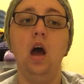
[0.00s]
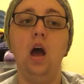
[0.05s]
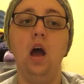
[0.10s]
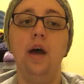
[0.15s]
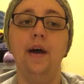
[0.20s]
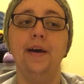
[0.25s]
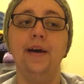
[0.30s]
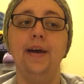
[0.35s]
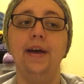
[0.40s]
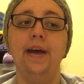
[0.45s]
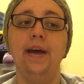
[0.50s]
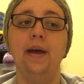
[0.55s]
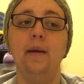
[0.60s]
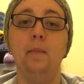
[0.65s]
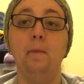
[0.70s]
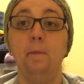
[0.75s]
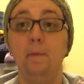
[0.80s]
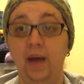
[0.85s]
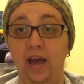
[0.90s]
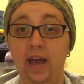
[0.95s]

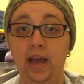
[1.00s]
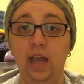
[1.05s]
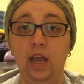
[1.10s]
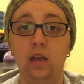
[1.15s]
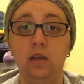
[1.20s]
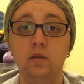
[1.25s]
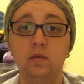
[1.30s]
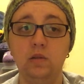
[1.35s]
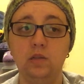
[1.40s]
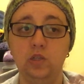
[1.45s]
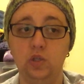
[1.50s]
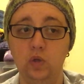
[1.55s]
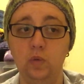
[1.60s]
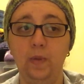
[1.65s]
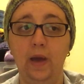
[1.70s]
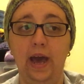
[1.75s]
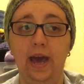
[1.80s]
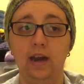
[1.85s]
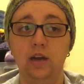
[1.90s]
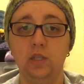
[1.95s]
My 2
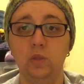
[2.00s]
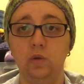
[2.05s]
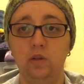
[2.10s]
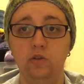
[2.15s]
patterns,